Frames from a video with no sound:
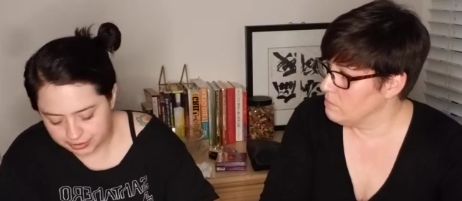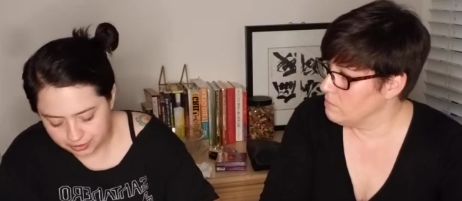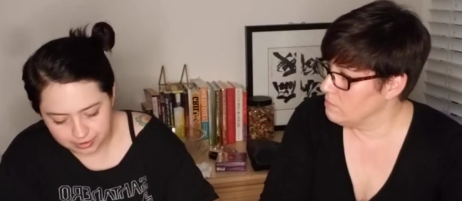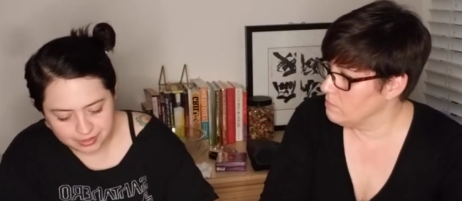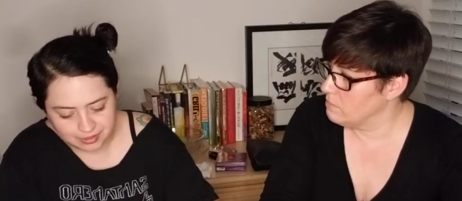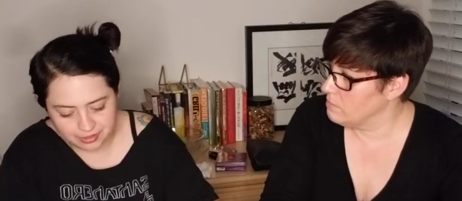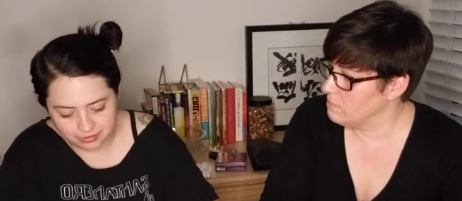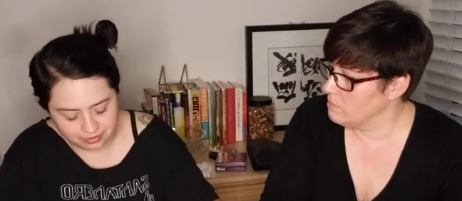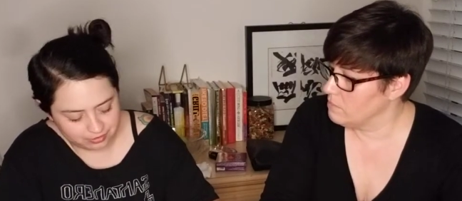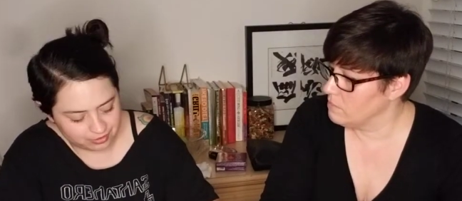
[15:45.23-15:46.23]
Speaker 1: hits
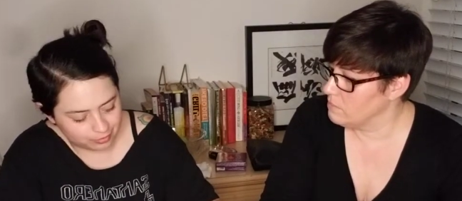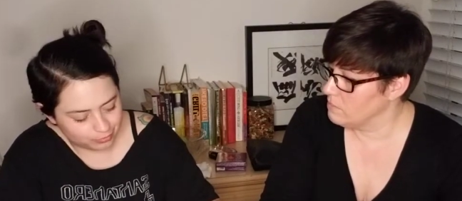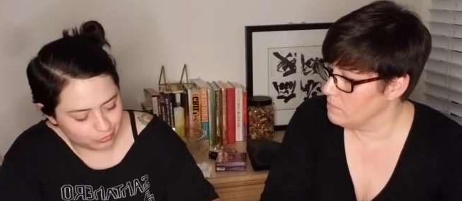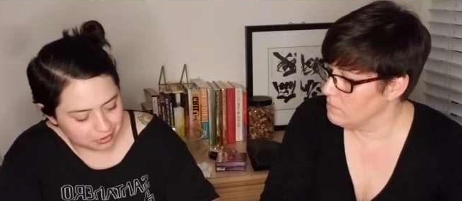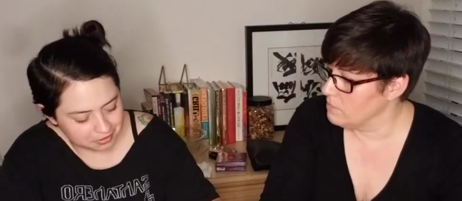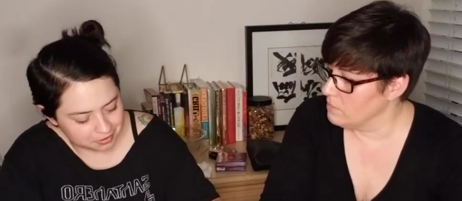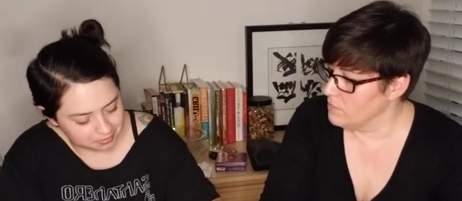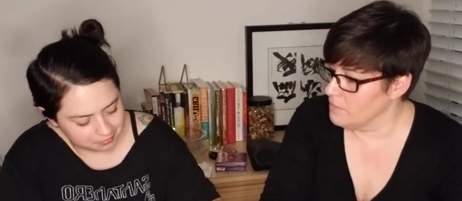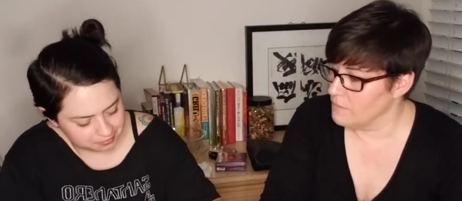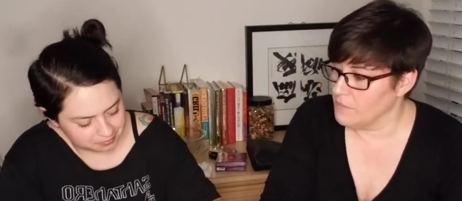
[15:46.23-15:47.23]
is the Summer
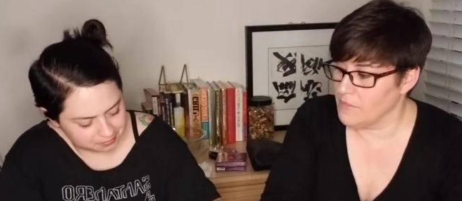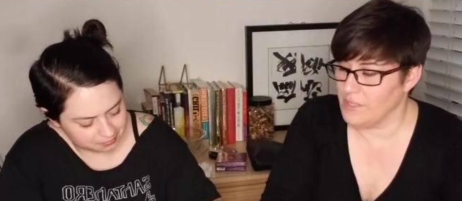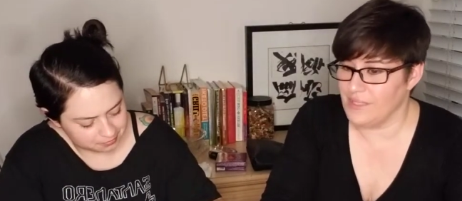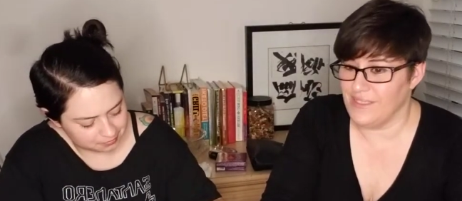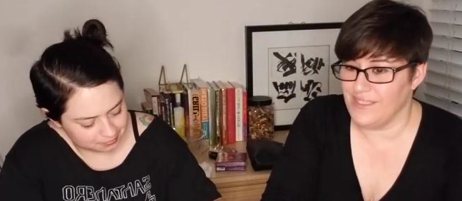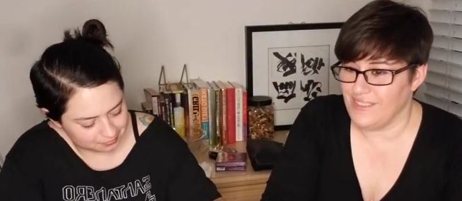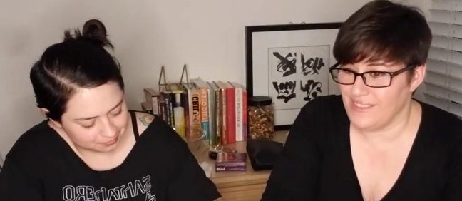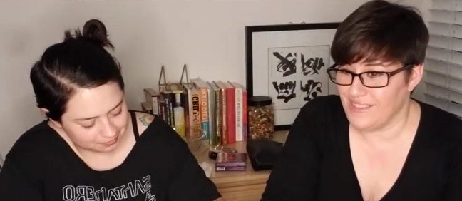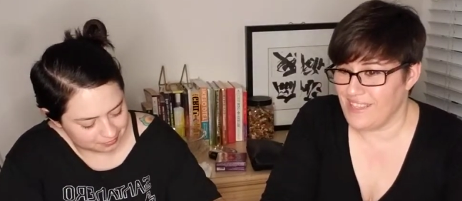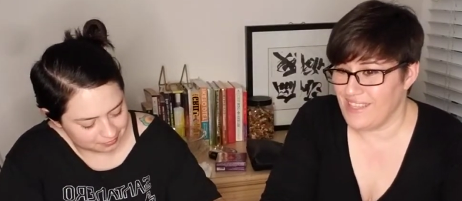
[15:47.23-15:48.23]
Water.
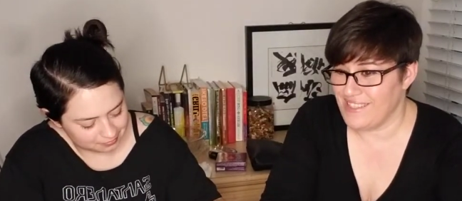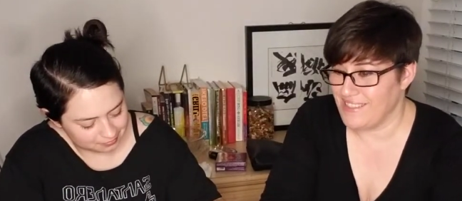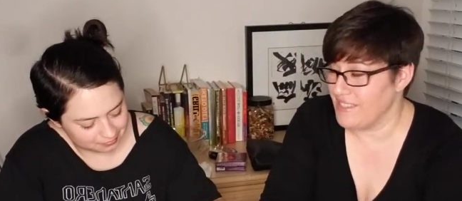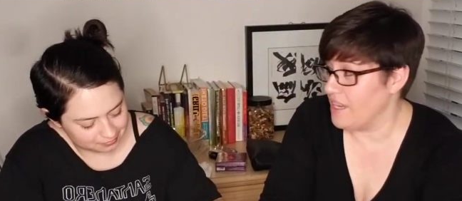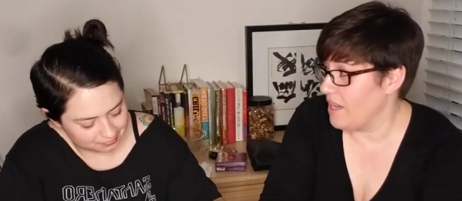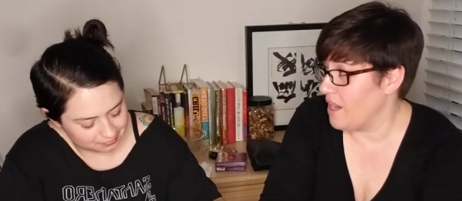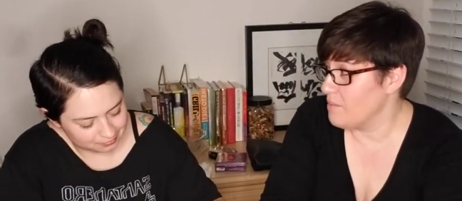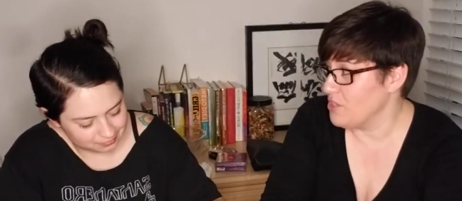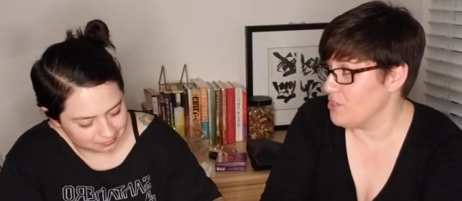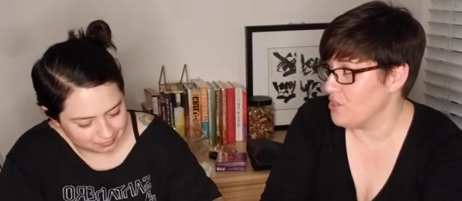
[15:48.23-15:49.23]
Speaker 2: That's, yeah, I'm
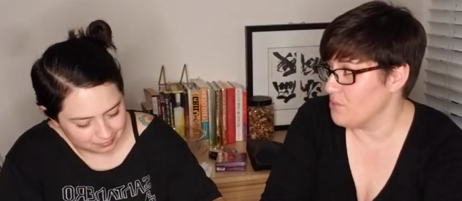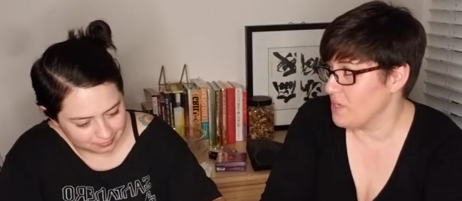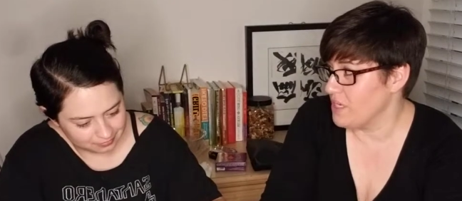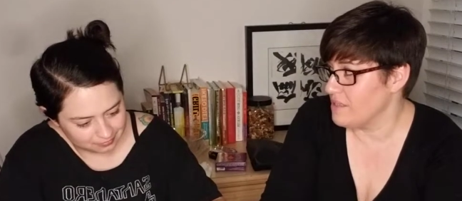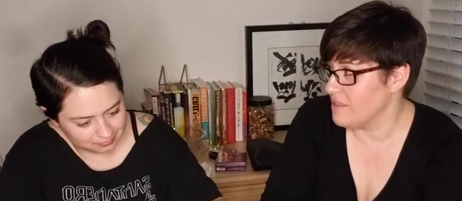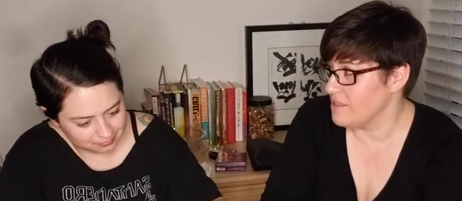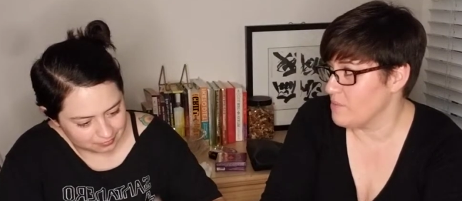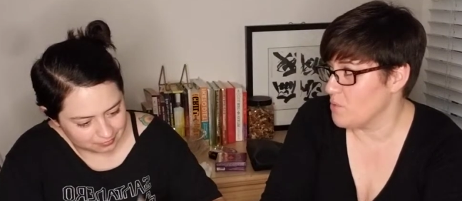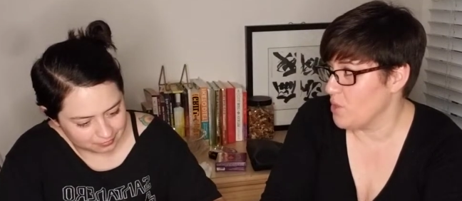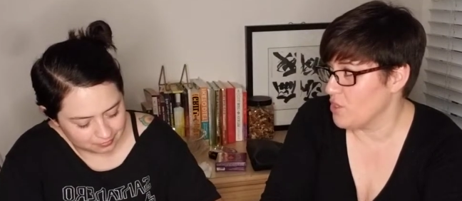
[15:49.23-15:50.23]
going to show you the ratings on the
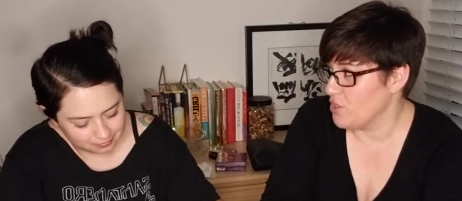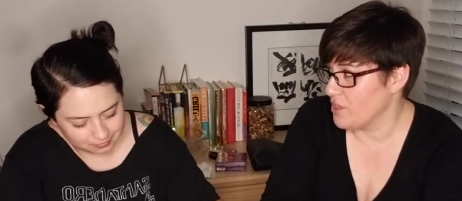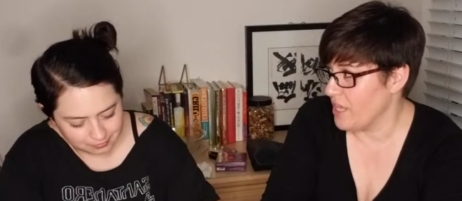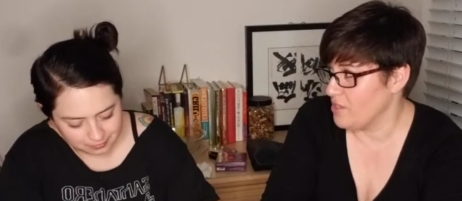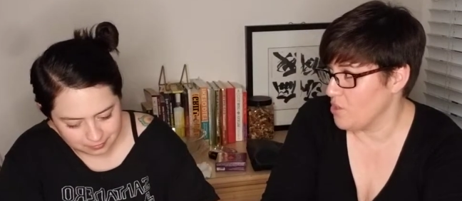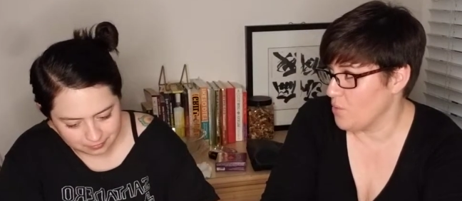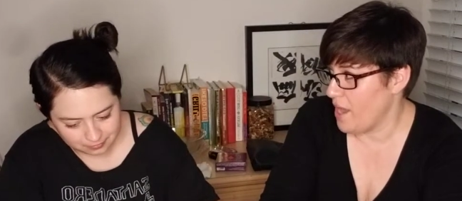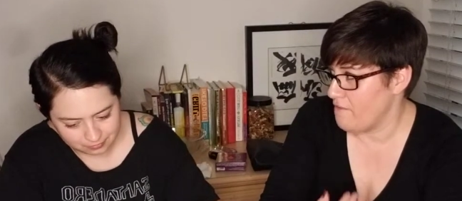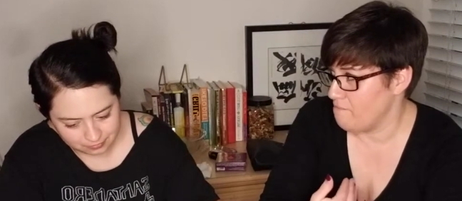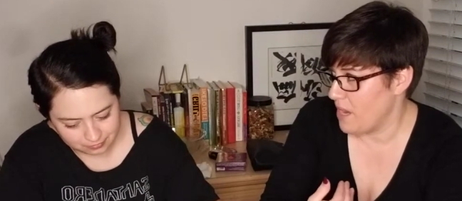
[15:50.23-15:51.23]
Summer Water that don't
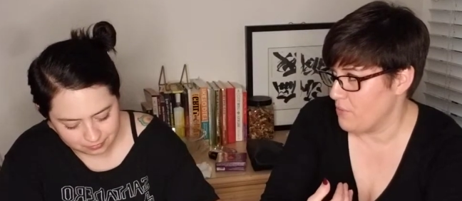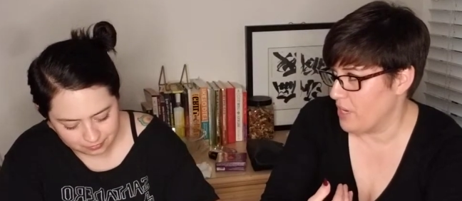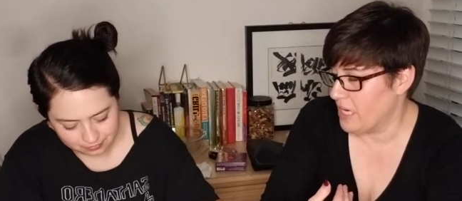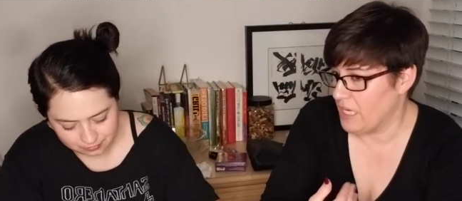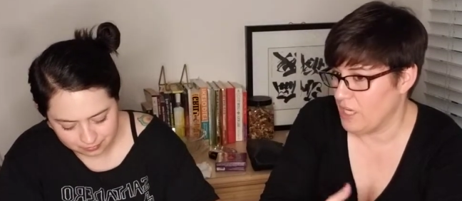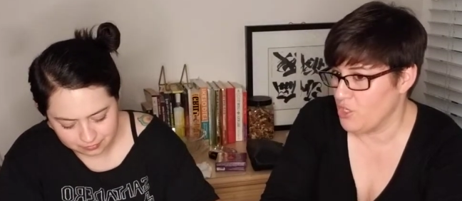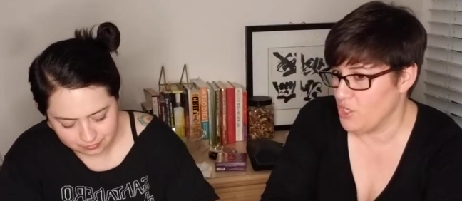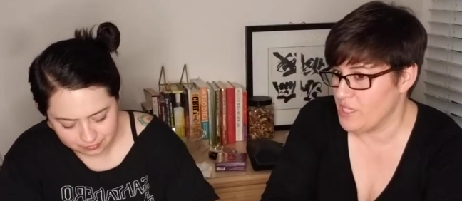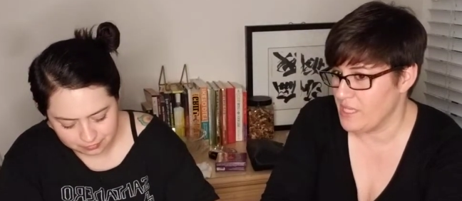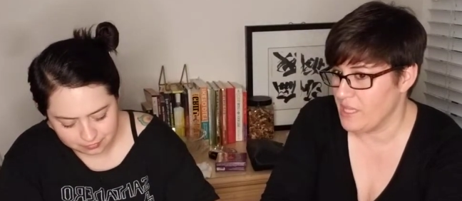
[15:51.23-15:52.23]
have my rating, and you're
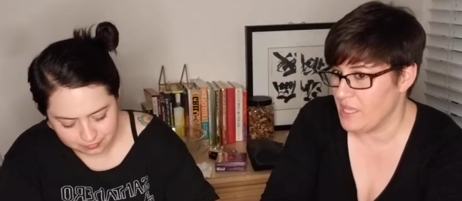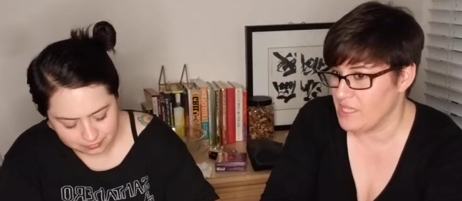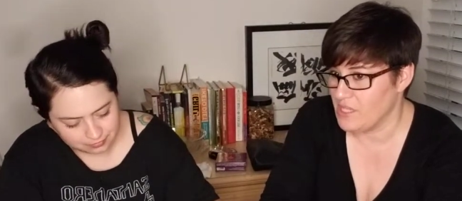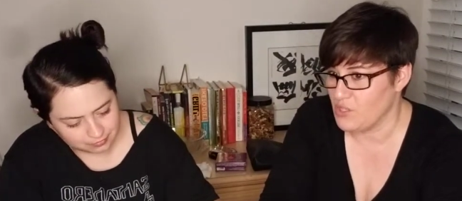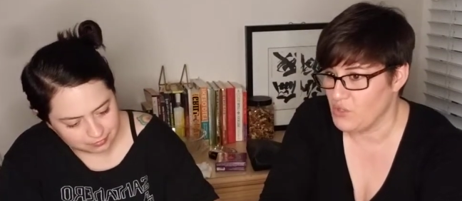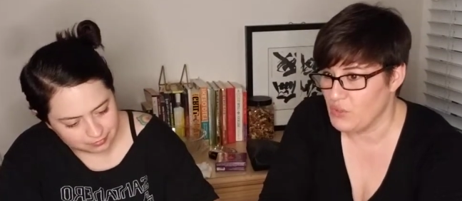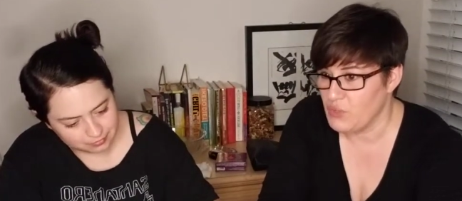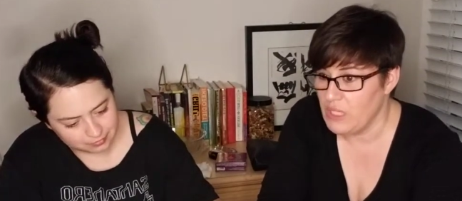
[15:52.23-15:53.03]
going to see that that's not true.